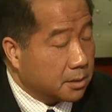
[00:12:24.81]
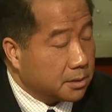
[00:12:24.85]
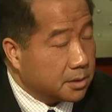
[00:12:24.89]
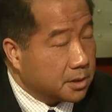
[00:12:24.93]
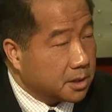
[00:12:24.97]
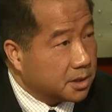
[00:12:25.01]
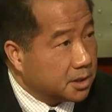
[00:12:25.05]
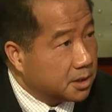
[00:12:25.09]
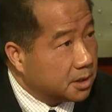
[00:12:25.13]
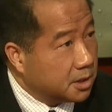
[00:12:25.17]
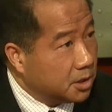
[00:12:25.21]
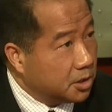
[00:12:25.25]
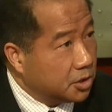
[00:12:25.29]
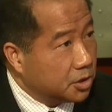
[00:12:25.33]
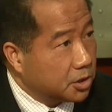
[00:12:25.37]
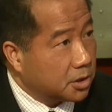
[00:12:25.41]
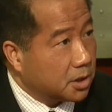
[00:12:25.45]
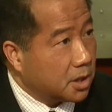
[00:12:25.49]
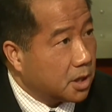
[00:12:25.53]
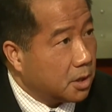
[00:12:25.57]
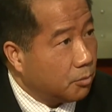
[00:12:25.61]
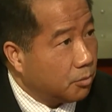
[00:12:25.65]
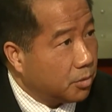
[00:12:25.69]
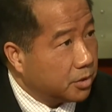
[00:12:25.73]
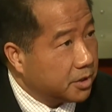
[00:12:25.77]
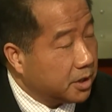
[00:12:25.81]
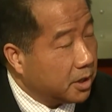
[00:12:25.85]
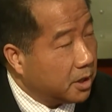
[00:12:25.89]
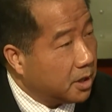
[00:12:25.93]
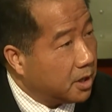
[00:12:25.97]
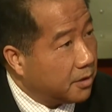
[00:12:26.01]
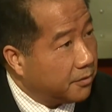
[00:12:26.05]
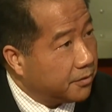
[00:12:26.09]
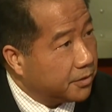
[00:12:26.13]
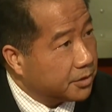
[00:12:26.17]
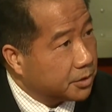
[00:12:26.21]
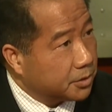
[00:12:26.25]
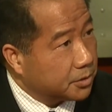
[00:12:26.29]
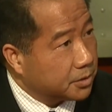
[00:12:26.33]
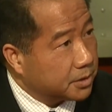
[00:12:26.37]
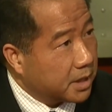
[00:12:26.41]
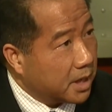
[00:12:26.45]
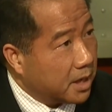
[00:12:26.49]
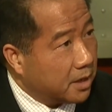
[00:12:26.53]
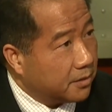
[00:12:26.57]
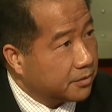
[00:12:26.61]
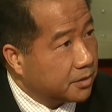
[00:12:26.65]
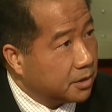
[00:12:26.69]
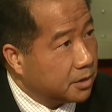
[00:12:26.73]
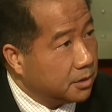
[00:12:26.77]
decision mm -hmm. on mm-hmm. what the officers
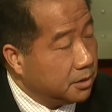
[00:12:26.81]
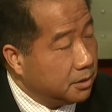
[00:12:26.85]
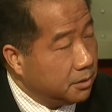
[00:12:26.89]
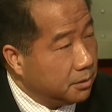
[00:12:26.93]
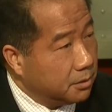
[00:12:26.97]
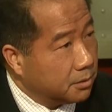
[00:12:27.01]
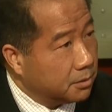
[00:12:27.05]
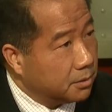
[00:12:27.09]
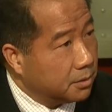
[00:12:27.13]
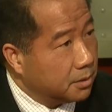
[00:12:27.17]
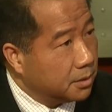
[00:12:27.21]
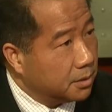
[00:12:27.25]
have to do. And